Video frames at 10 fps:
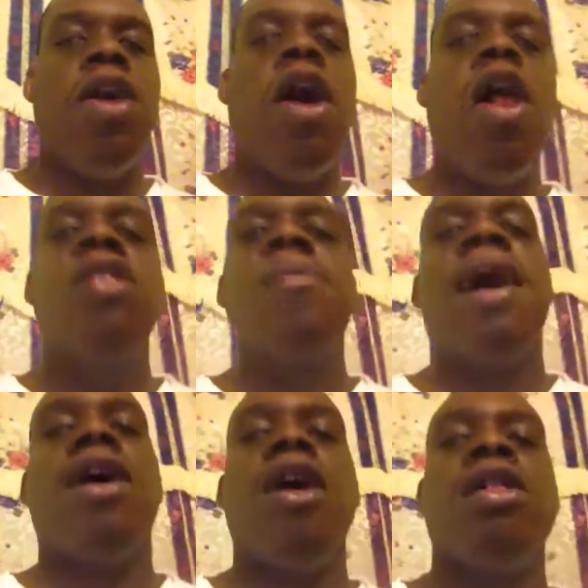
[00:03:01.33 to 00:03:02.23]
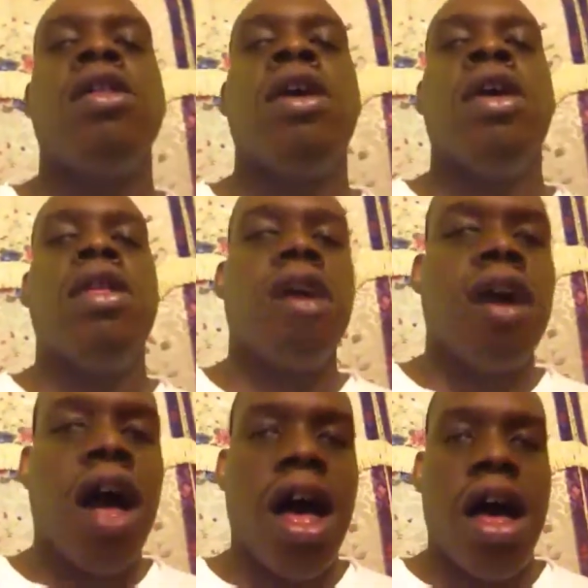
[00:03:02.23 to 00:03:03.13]
called back on the
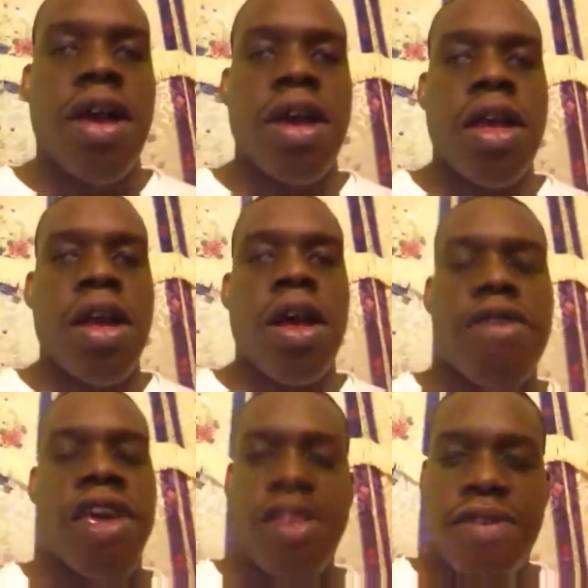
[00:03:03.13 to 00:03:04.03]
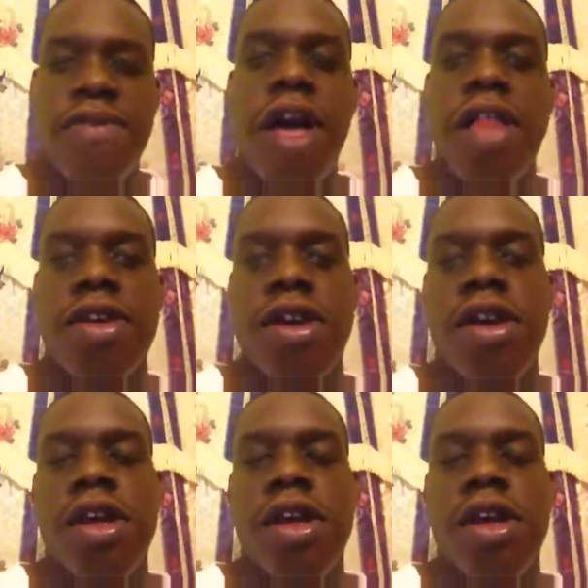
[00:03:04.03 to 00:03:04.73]
God of his father,